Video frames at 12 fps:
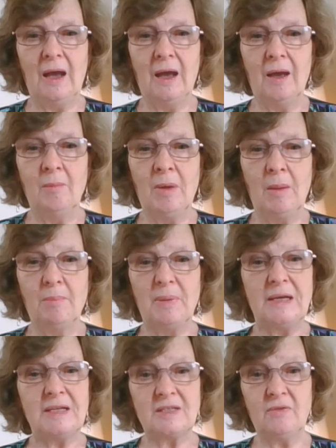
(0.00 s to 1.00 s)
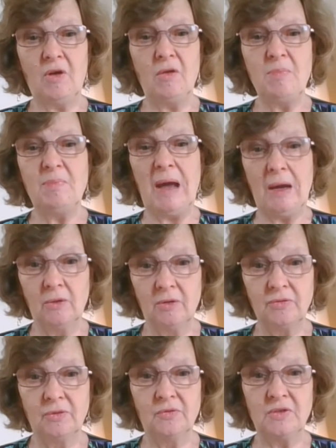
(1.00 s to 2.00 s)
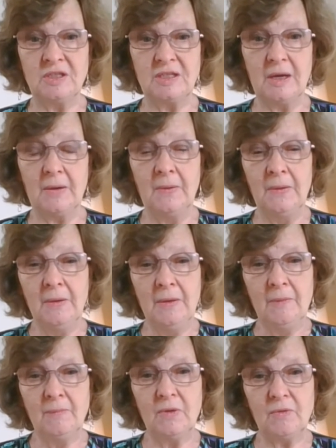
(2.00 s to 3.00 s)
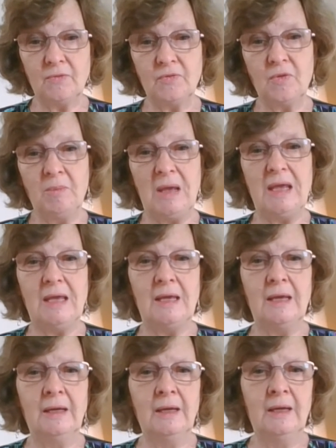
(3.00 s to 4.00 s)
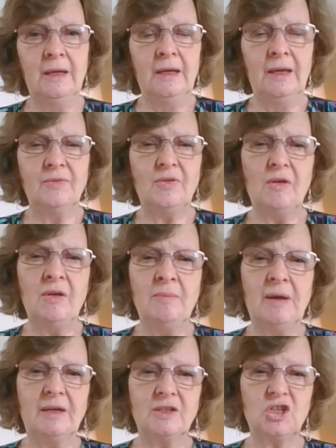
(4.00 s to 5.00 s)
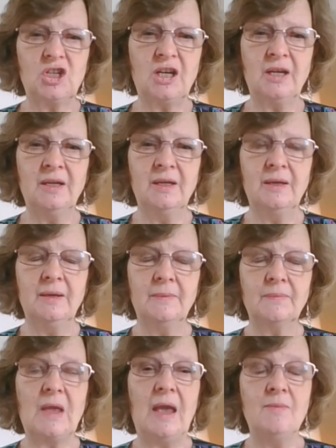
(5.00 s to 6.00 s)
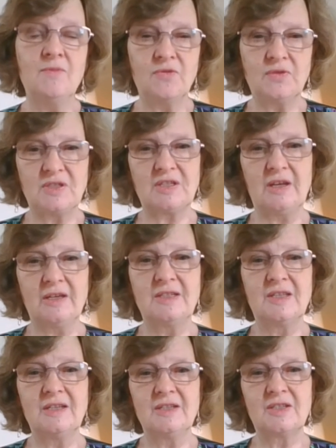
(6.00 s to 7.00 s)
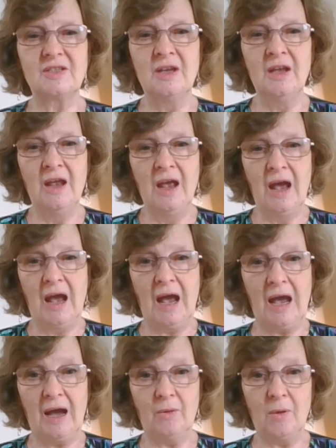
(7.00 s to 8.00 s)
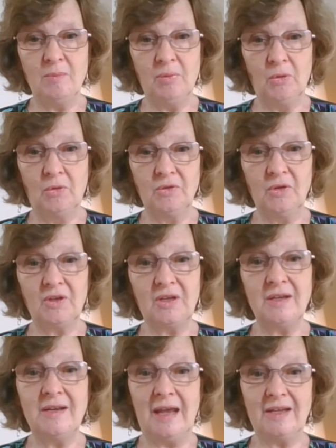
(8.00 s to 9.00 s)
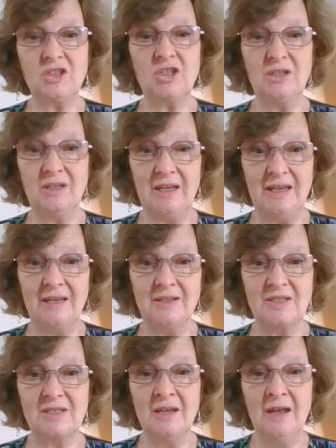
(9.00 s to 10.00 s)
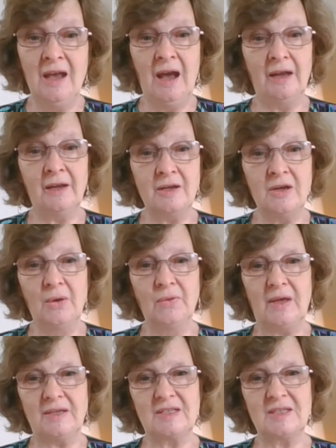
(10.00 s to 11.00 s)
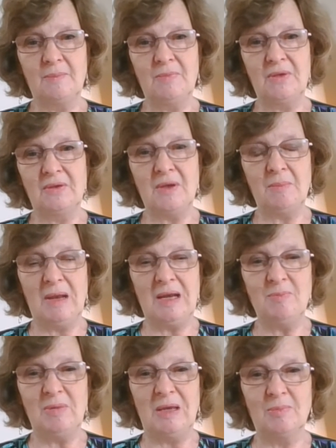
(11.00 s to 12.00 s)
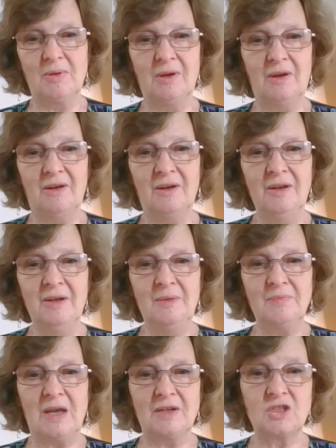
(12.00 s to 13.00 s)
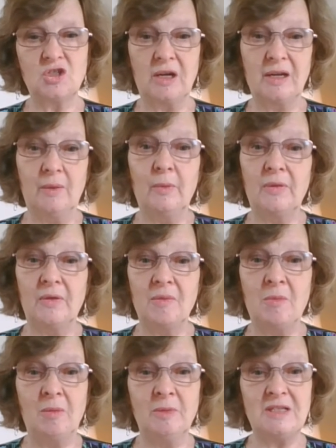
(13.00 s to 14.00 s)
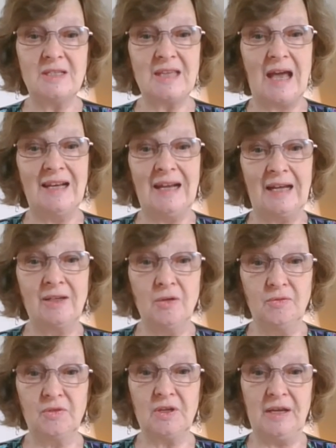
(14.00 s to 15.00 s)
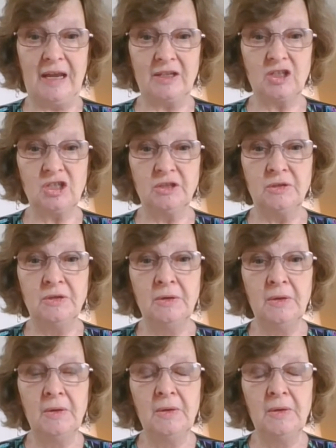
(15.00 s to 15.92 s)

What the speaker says: But it's a very powerful video that for me very much emphasises how important connection is. And I know that's something that many people are struggling with at the moment, is that lack of connection.